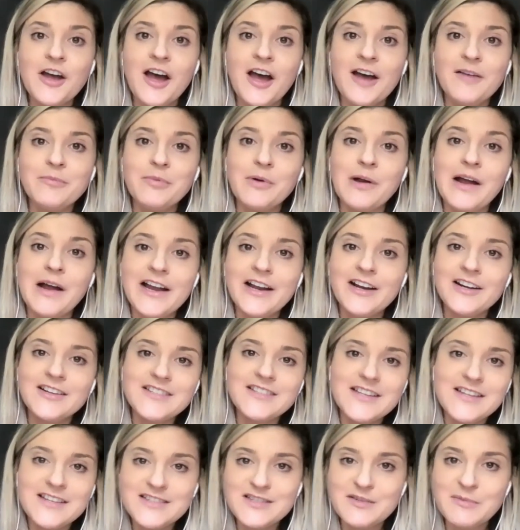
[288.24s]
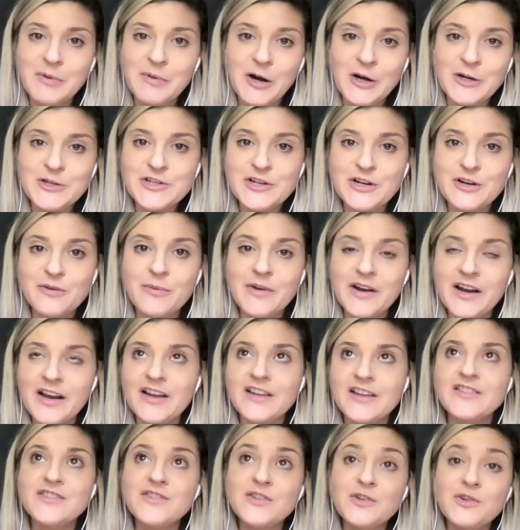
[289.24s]
prior to his departure, but I
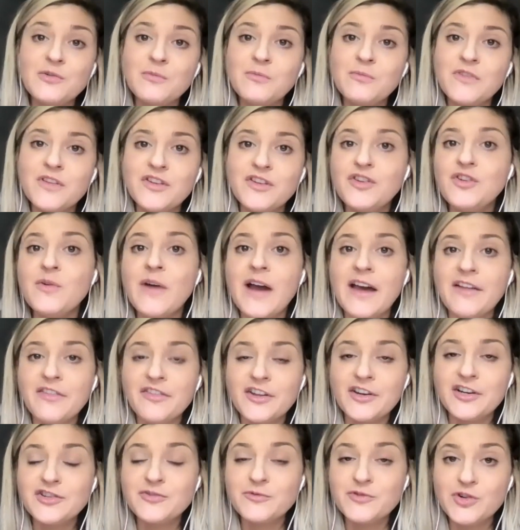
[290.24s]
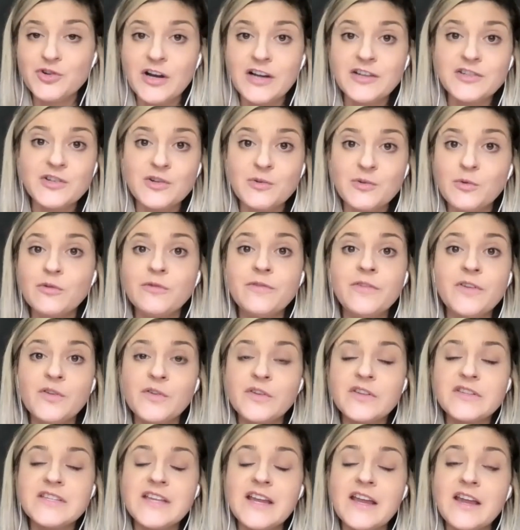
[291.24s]
assume the new athletic director will feel
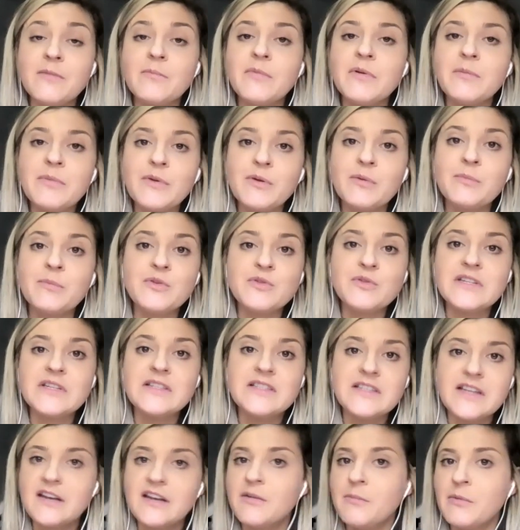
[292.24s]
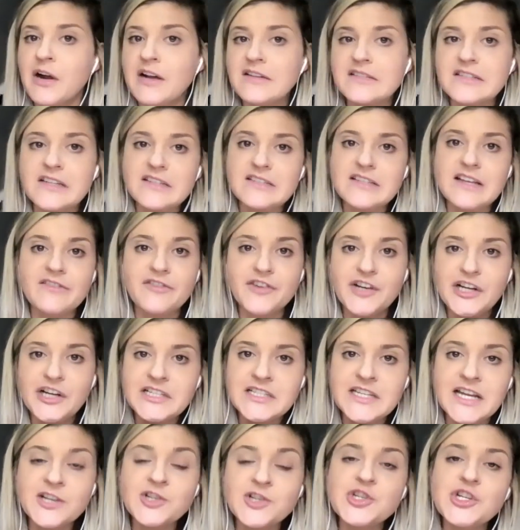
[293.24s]
the same. But Bill Moose had said Nebraska has every
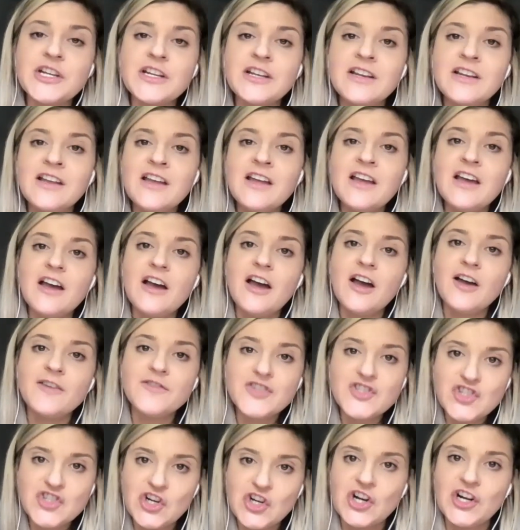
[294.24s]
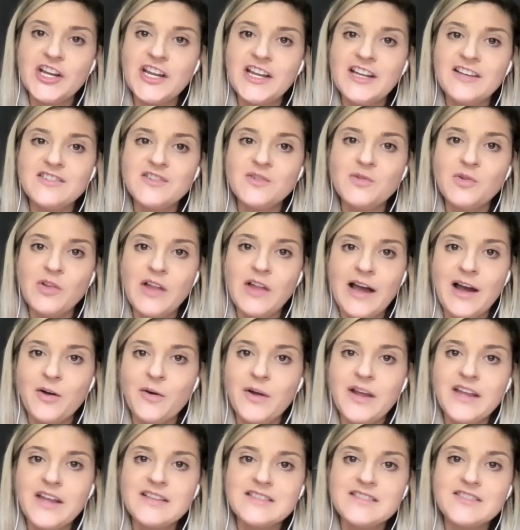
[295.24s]
intention of starting to allow
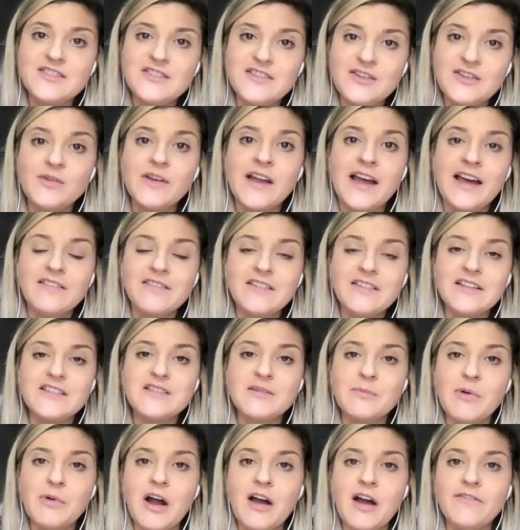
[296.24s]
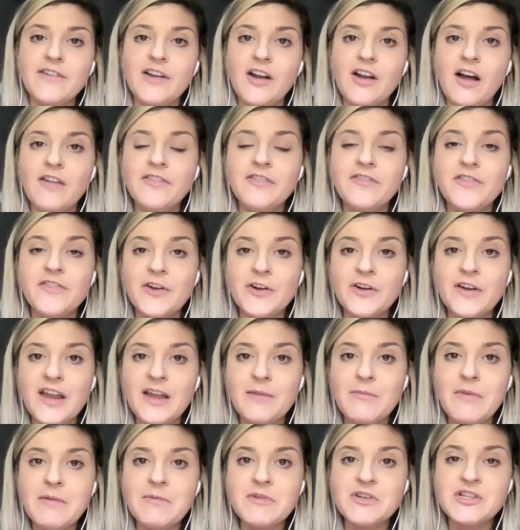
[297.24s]
its student athletes to profit off of their
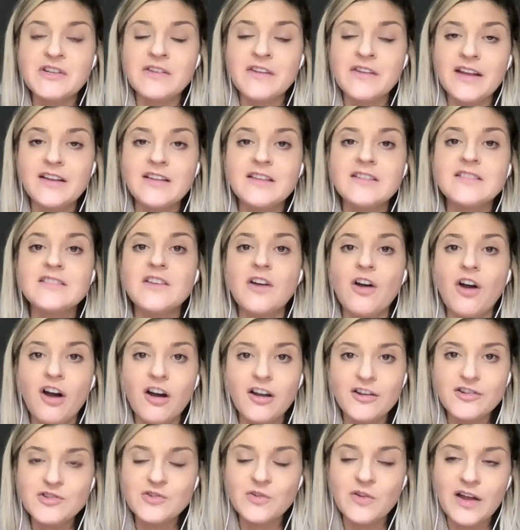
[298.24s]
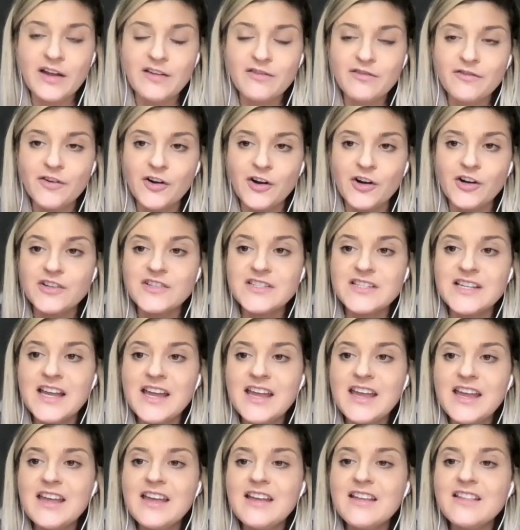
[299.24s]
name, image, and likeness on July 1st.
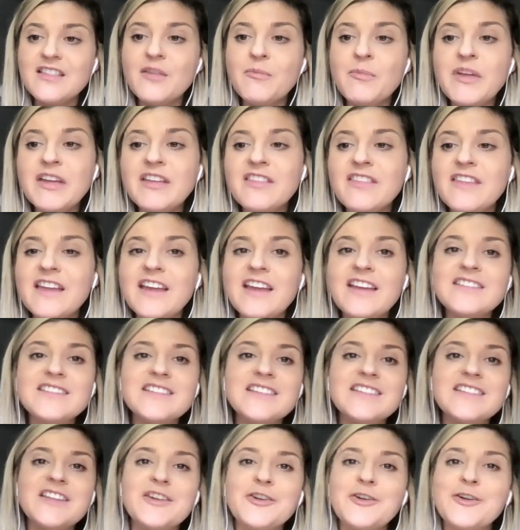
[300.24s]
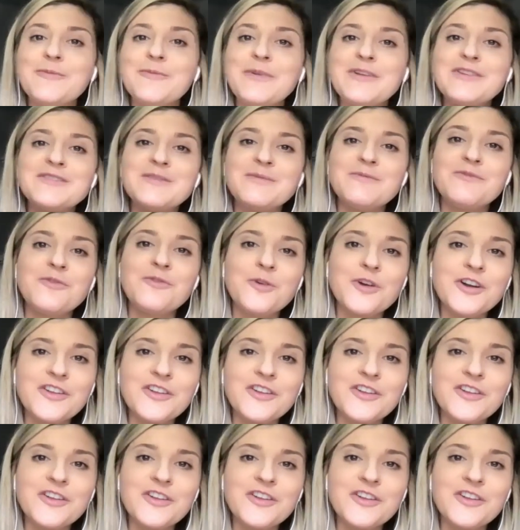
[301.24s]
The big thing is there have been some Florida